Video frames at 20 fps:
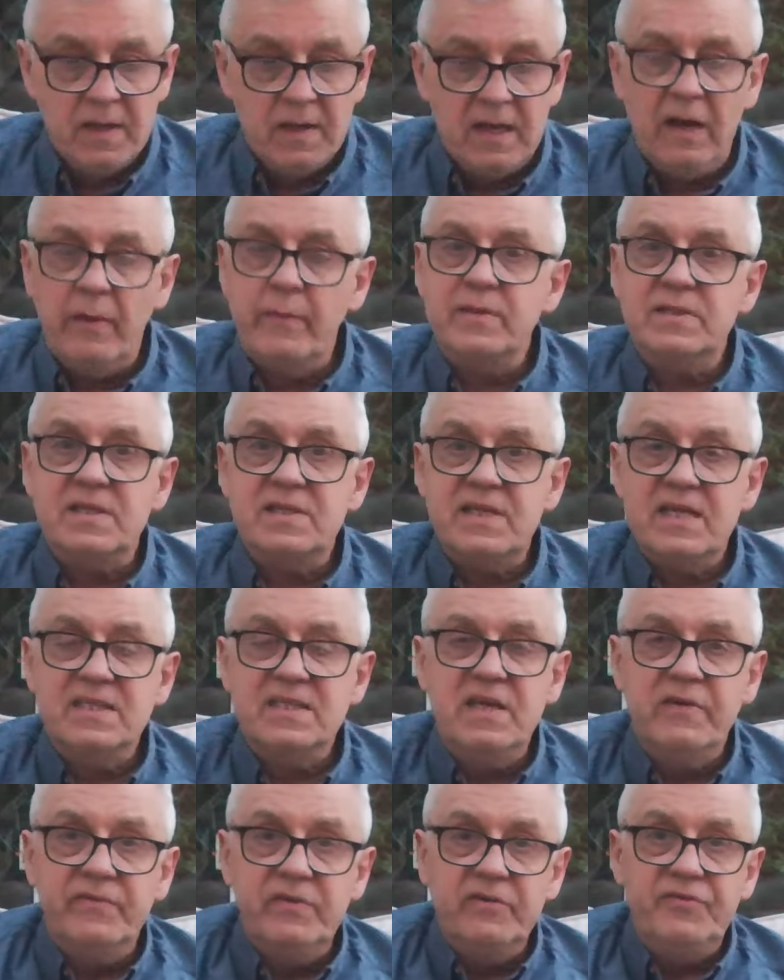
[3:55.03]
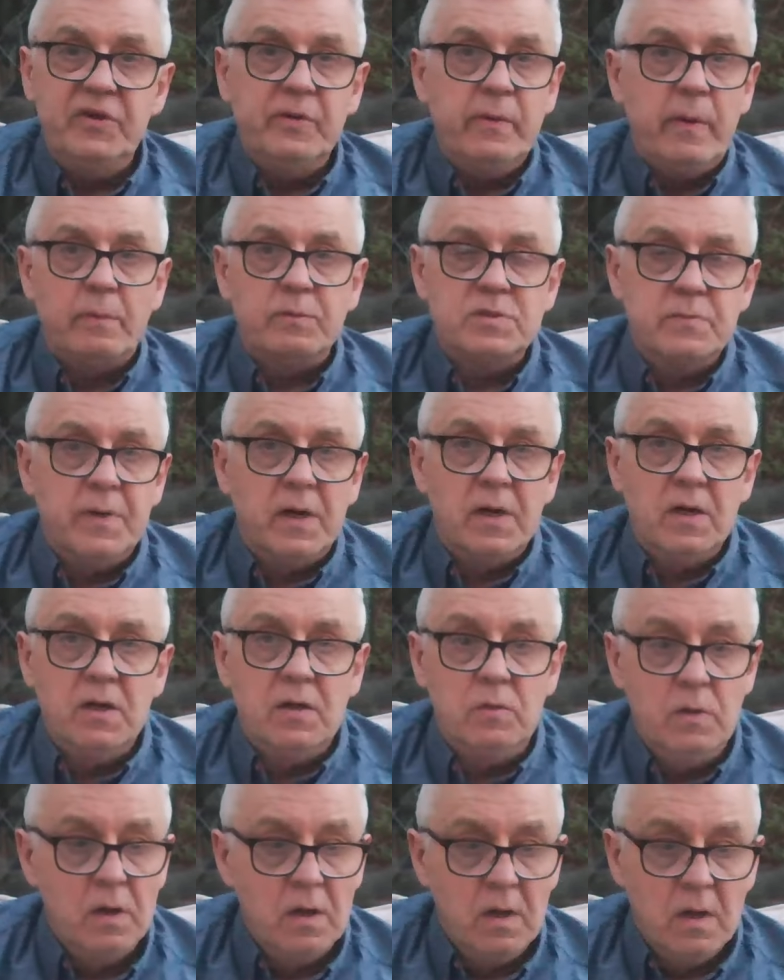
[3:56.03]
Now, as I say, he's giving a few out
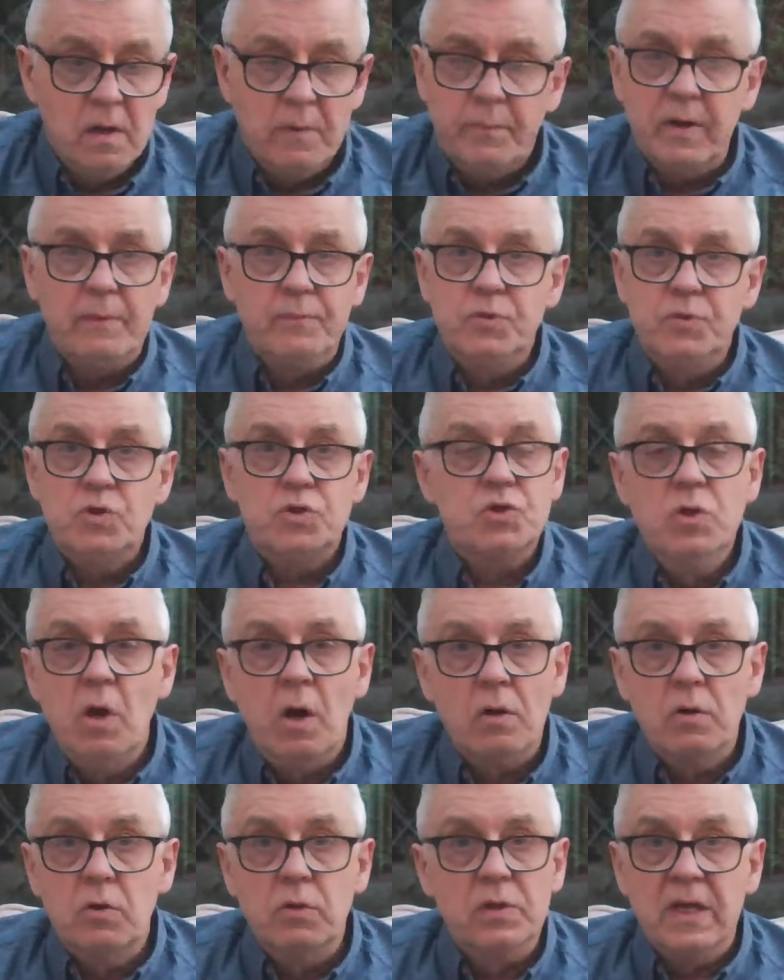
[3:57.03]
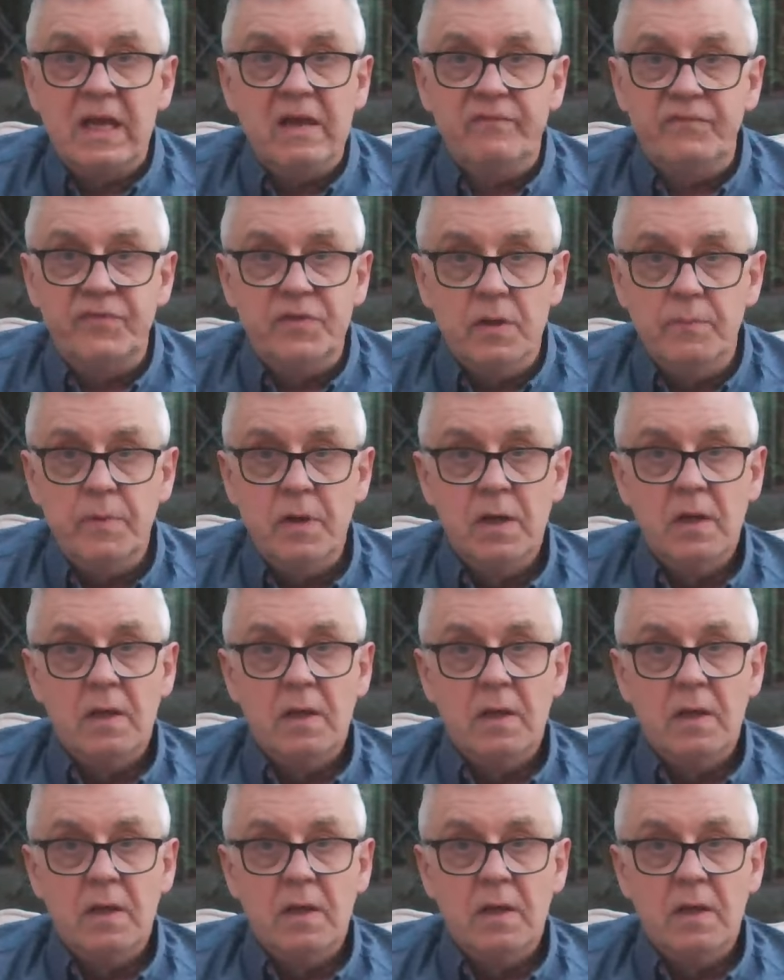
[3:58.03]
tomorrow, but I'm just not going to give them.